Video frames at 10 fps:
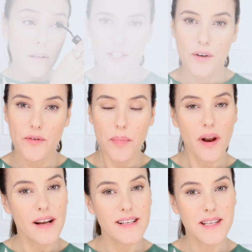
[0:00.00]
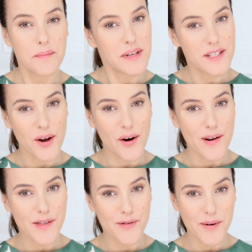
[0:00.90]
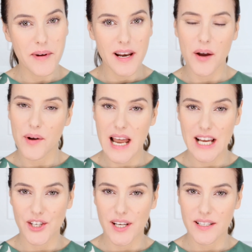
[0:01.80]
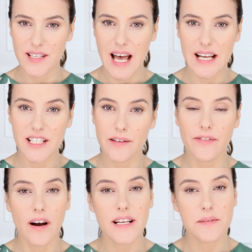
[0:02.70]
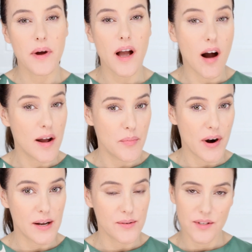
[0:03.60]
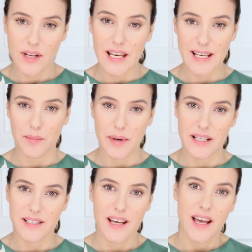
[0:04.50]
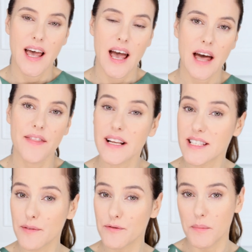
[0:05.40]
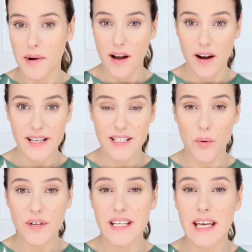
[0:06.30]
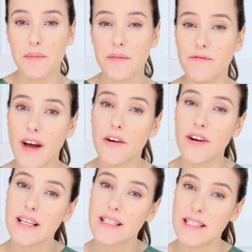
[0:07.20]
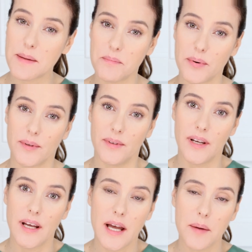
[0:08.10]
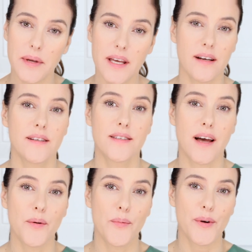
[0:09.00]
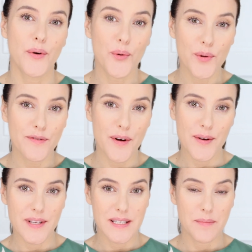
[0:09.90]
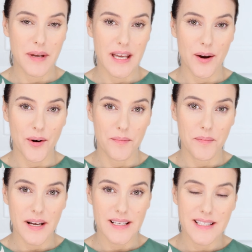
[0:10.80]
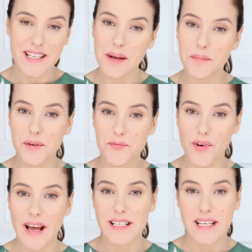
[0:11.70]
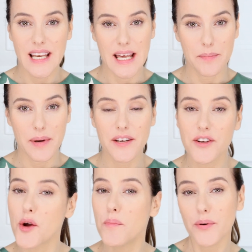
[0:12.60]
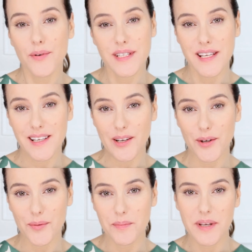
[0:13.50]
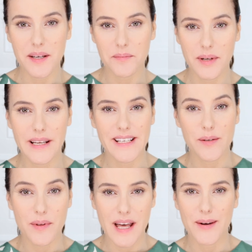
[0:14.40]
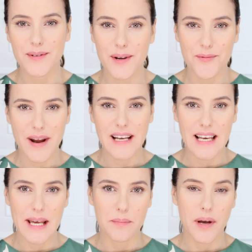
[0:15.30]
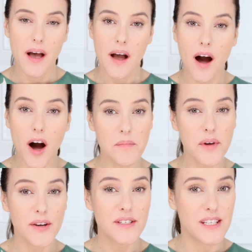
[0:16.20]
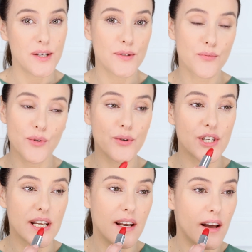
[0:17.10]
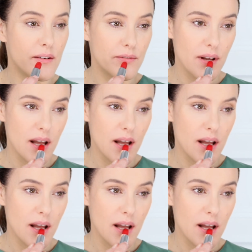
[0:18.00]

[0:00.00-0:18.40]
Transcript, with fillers: So I've applied some mascara through my lower lashes and defined my eyebrows a little bit. And that's it for my eyes. I want to keep them very simple because I want all the focus to be on my statement red lip. And no Parisian look would be complete without a red lip. I'm going to use Rouge in Love.